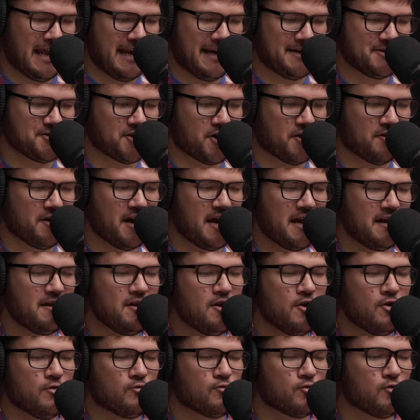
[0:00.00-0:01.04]
NHRA,
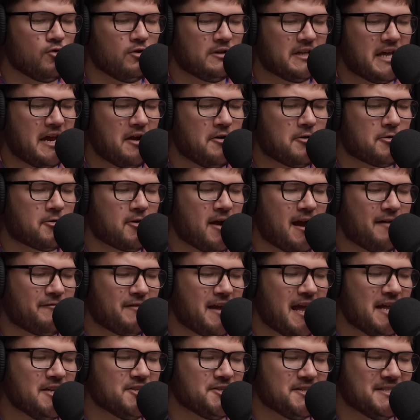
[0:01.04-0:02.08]
ruled
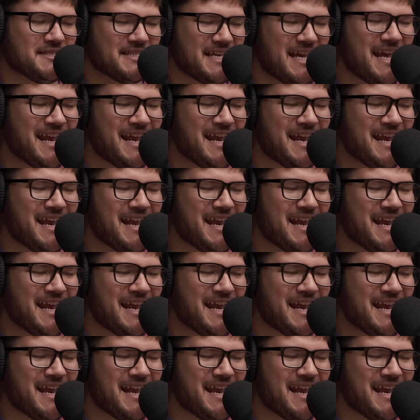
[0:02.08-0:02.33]
aircraft engines